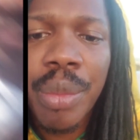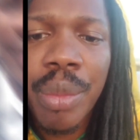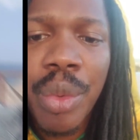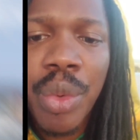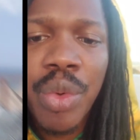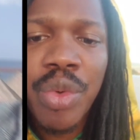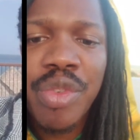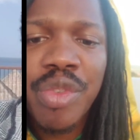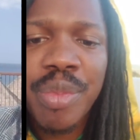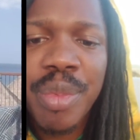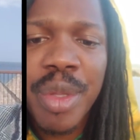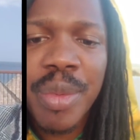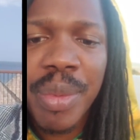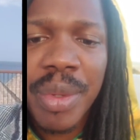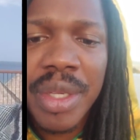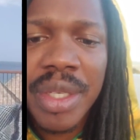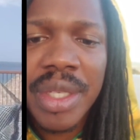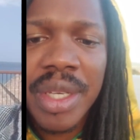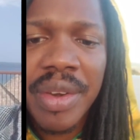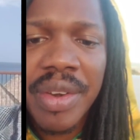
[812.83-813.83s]
remove
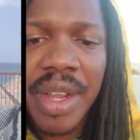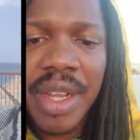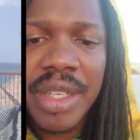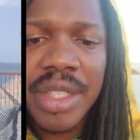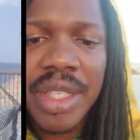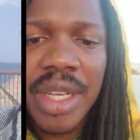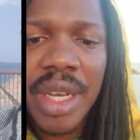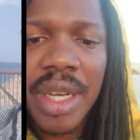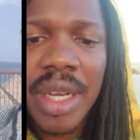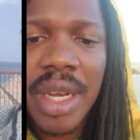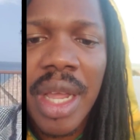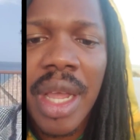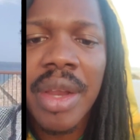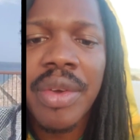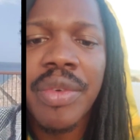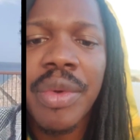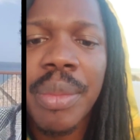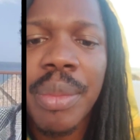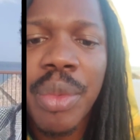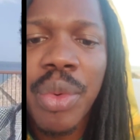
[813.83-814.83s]
people interaction
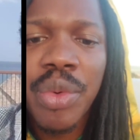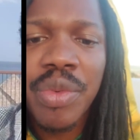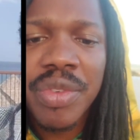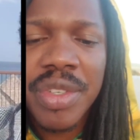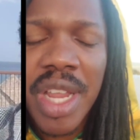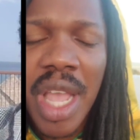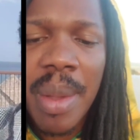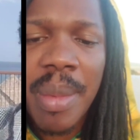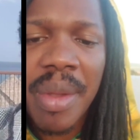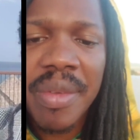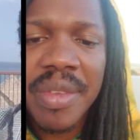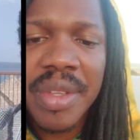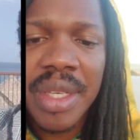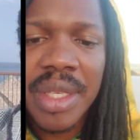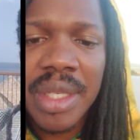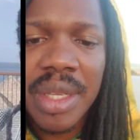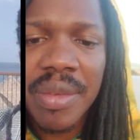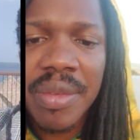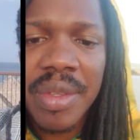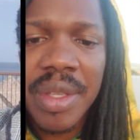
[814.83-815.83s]
and remove time of
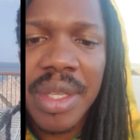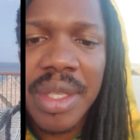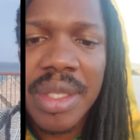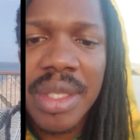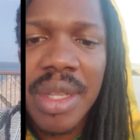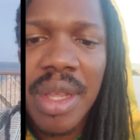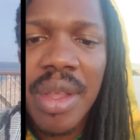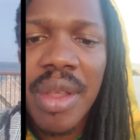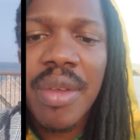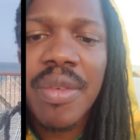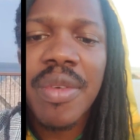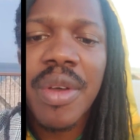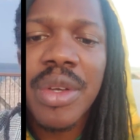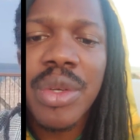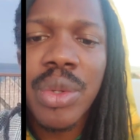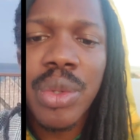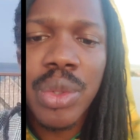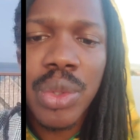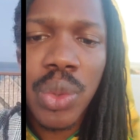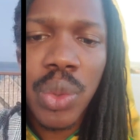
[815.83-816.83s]
interface for
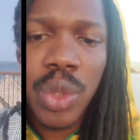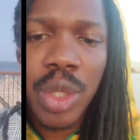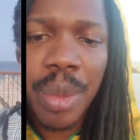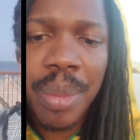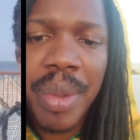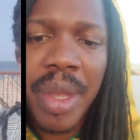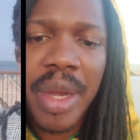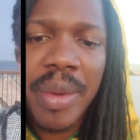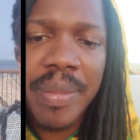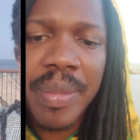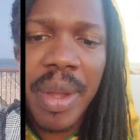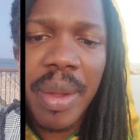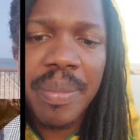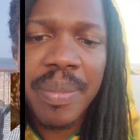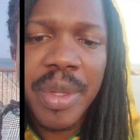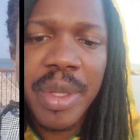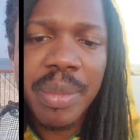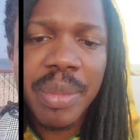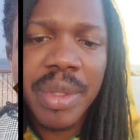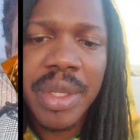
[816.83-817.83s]
those who depend
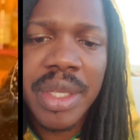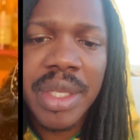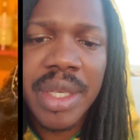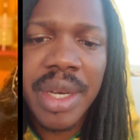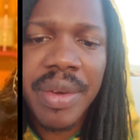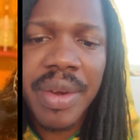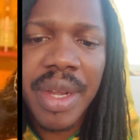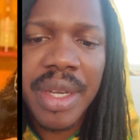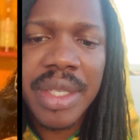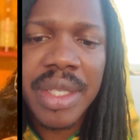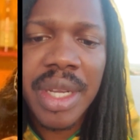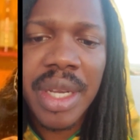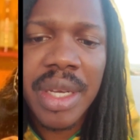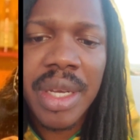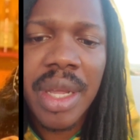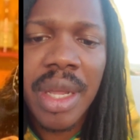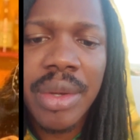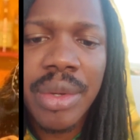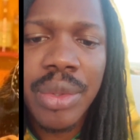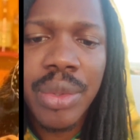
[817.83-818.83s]
on people
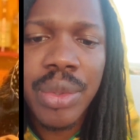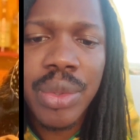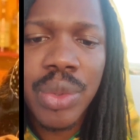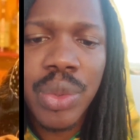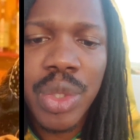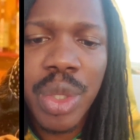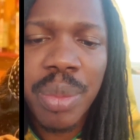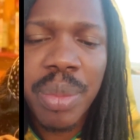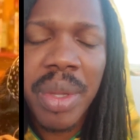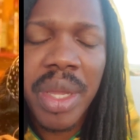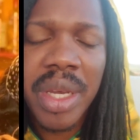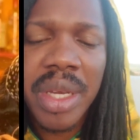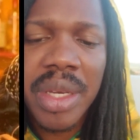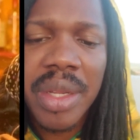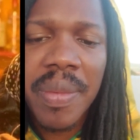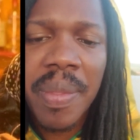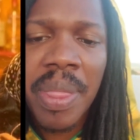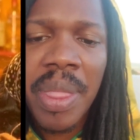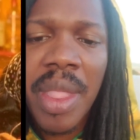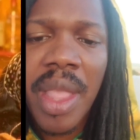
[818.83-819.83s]
interaction and those who
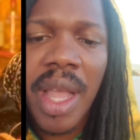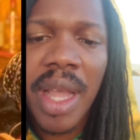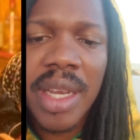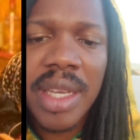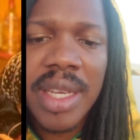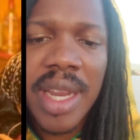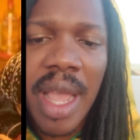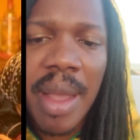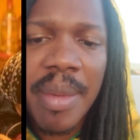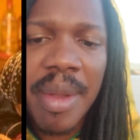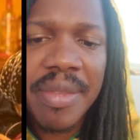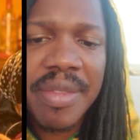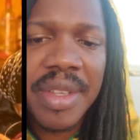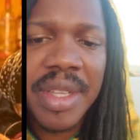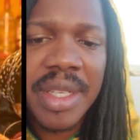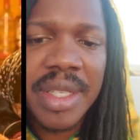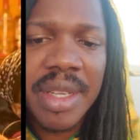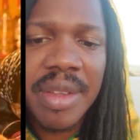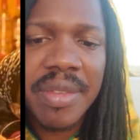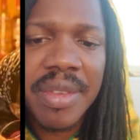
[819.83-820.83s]
depend on time of
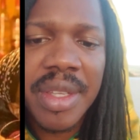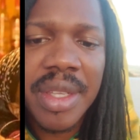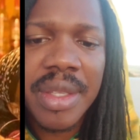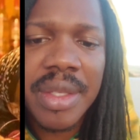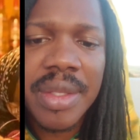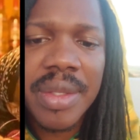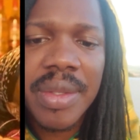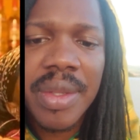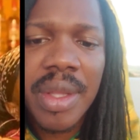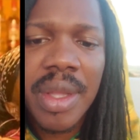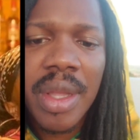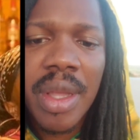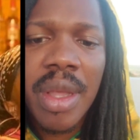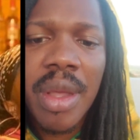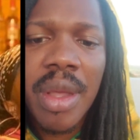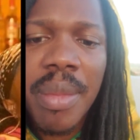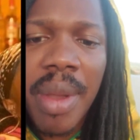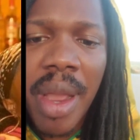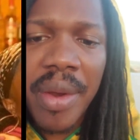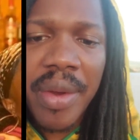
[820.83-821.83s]
interface.
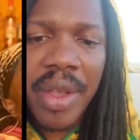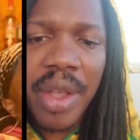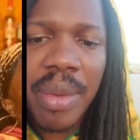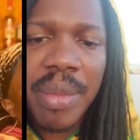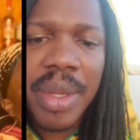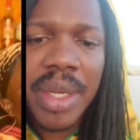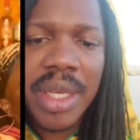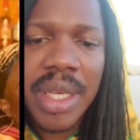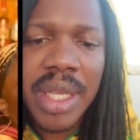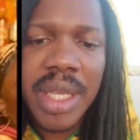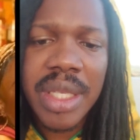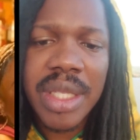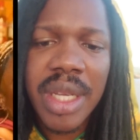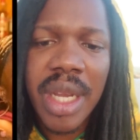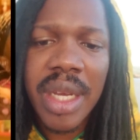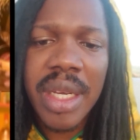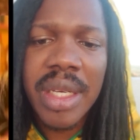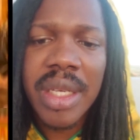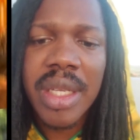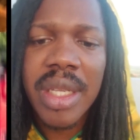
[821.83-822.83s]
My
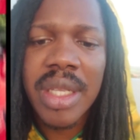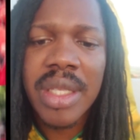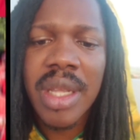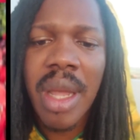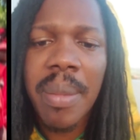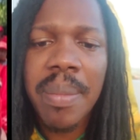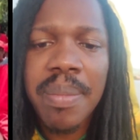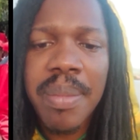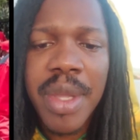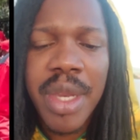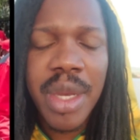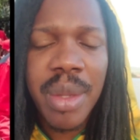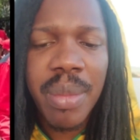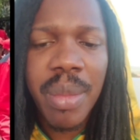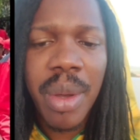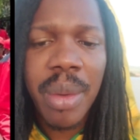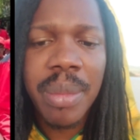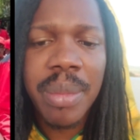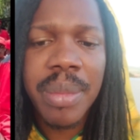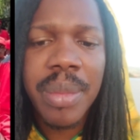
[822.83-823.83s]
recommendation is a
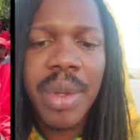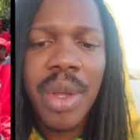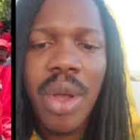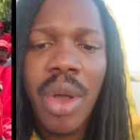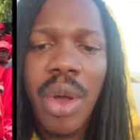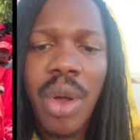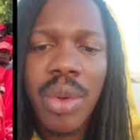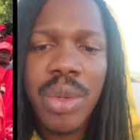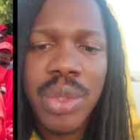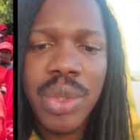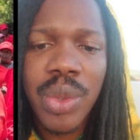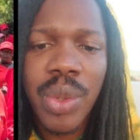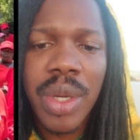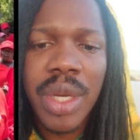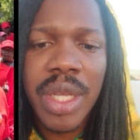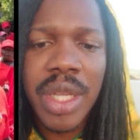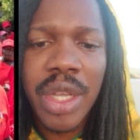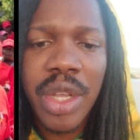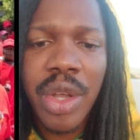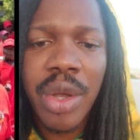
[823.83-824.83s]
minimum
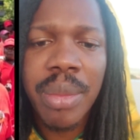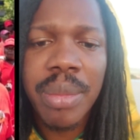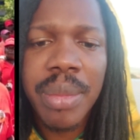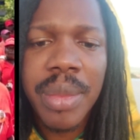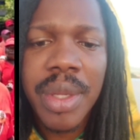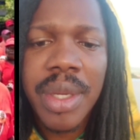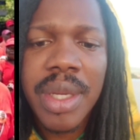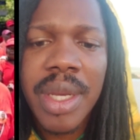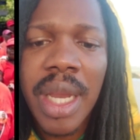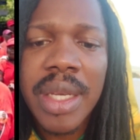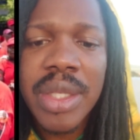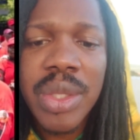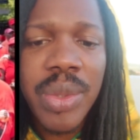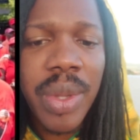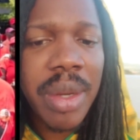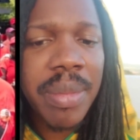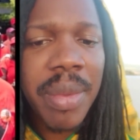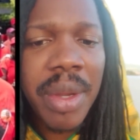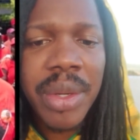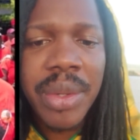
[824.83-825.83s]
household income. That is
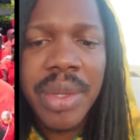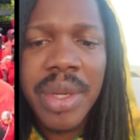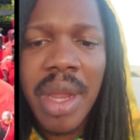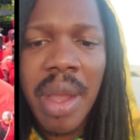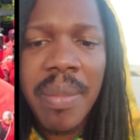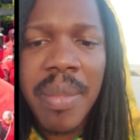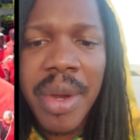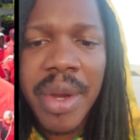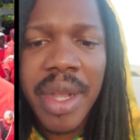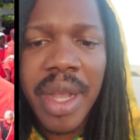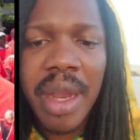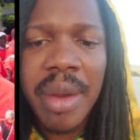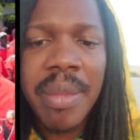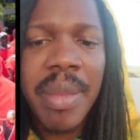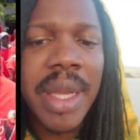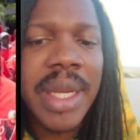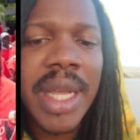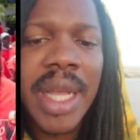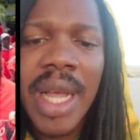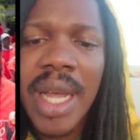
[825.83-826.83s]
what I'm doing in America. You
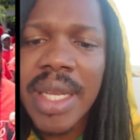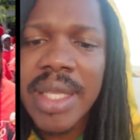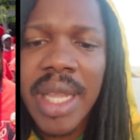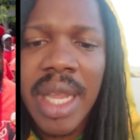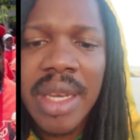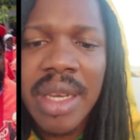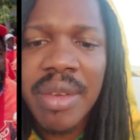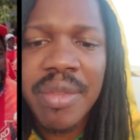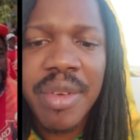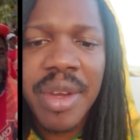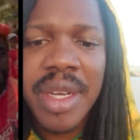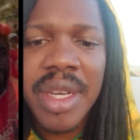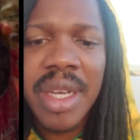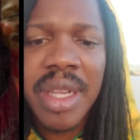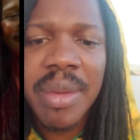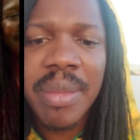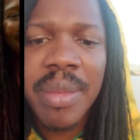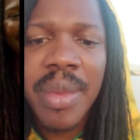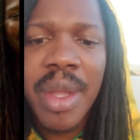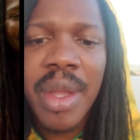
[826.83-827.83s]
might have called it a different
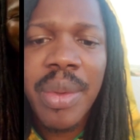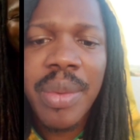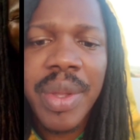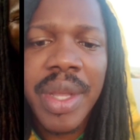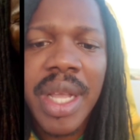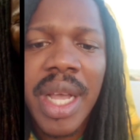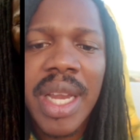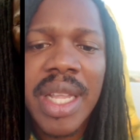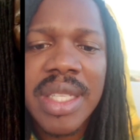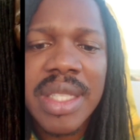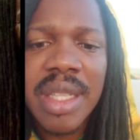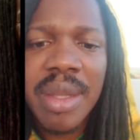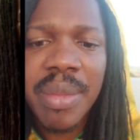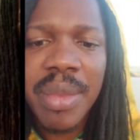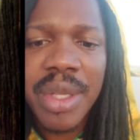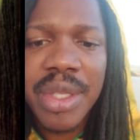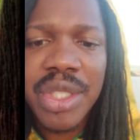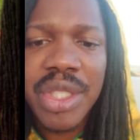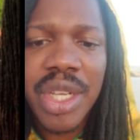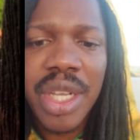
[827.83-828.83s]
name. We call it a
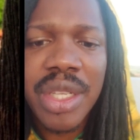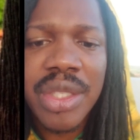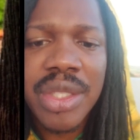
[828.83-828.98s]
stimulus